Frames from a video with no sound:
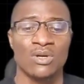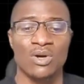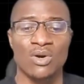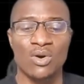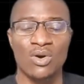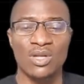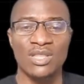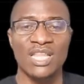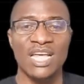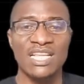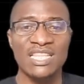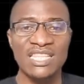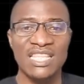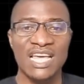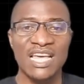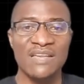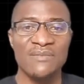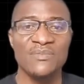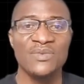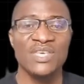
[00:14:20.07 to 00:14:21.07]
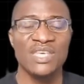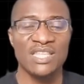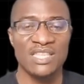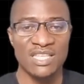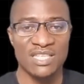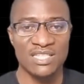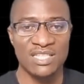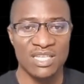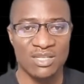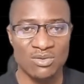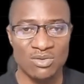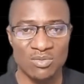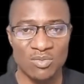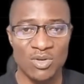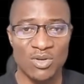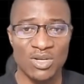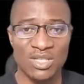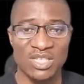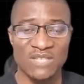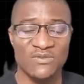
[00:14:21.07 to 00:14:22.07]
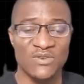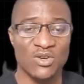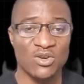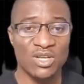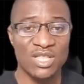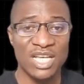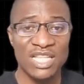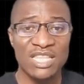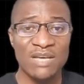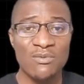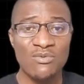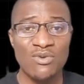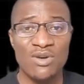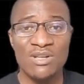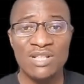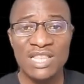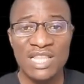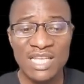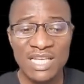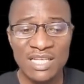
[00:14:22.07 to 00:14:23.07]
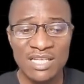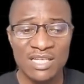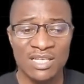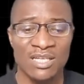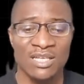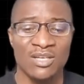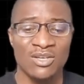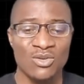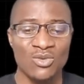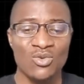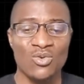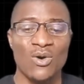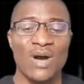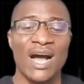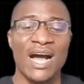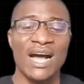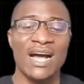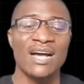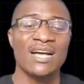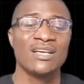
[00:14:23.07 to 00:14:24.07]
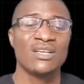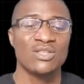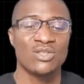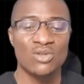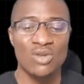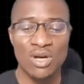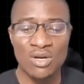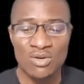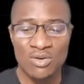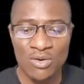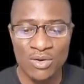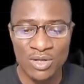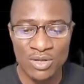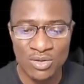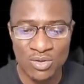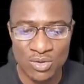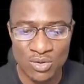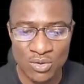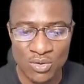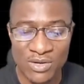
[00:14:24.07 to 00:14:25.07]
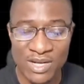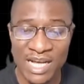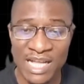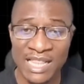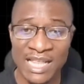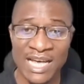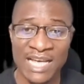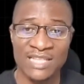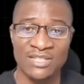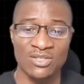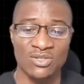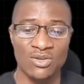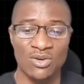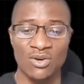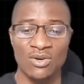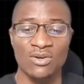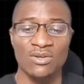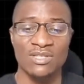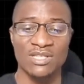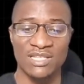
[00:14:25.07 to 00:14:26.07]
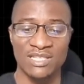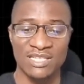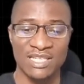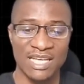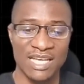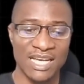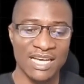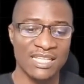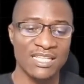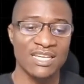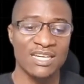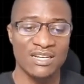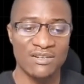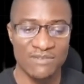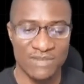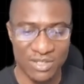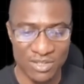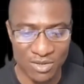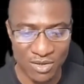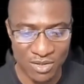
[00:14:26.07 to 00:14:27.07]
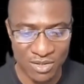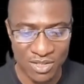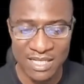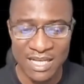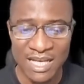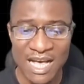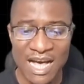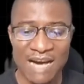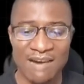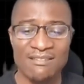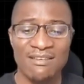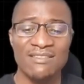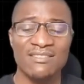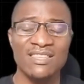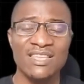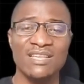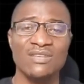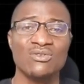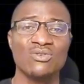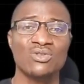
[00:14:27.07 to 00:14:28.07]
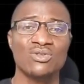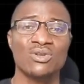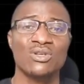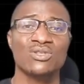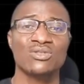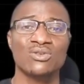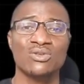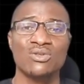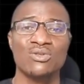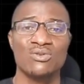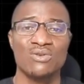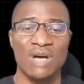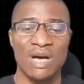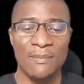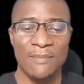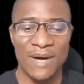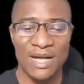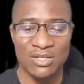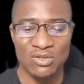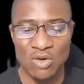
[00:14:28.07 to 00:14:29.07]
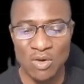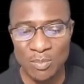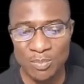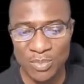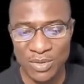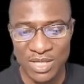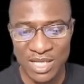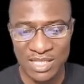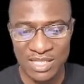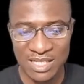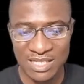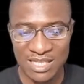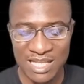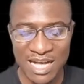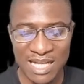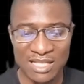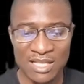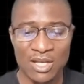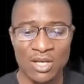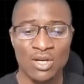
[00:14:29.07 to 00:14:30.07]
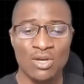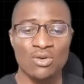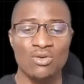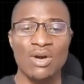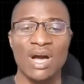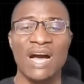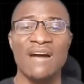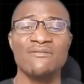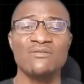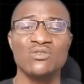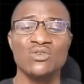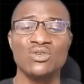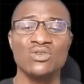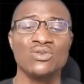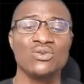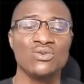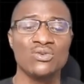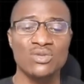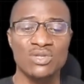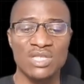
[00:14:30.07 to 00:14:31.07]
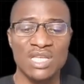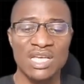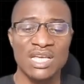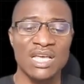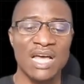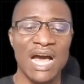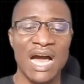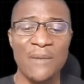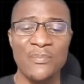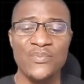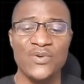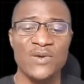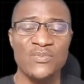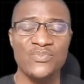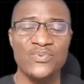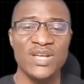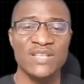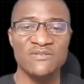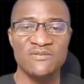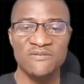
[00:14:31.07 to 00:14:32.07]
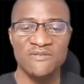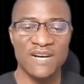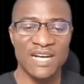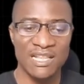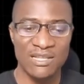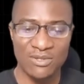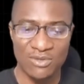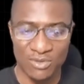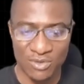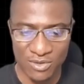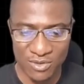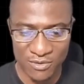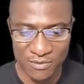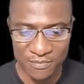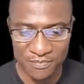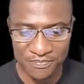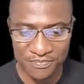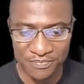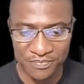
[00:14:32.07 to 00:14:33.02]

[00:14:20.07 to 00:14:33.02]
connect them in a circuit, because if you connect them wrongly, you are not going to realize your desired results. Another thing you should also know about components is that you have to use the appropriate values.